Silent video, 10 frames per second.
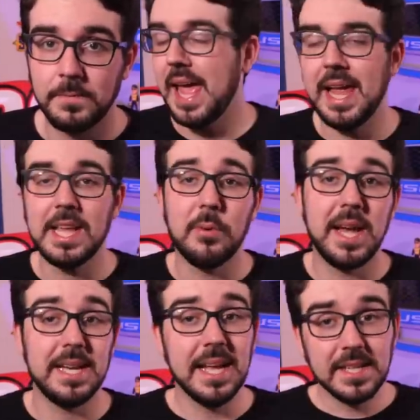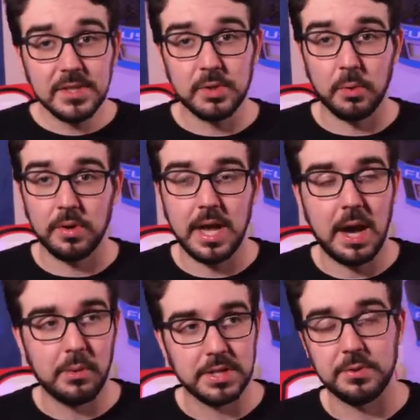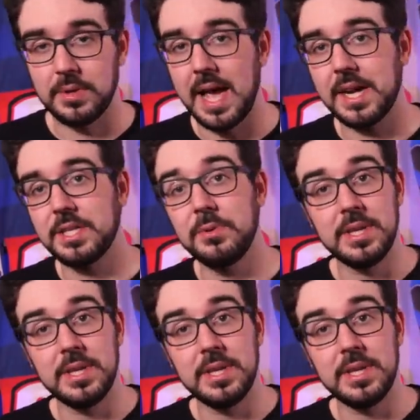Anyway, next story I want to react to.